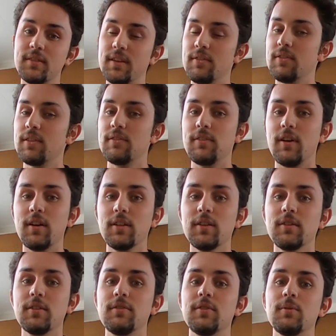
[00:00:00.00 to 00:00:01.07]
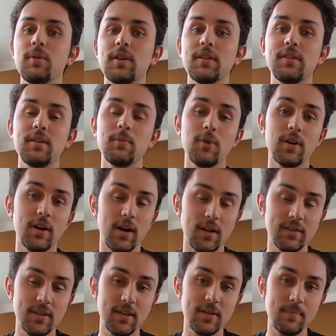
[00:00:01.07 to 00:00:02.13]
Give it a follow if you want to see more
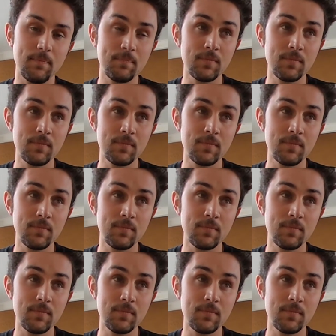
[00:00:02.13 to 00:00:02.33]
content.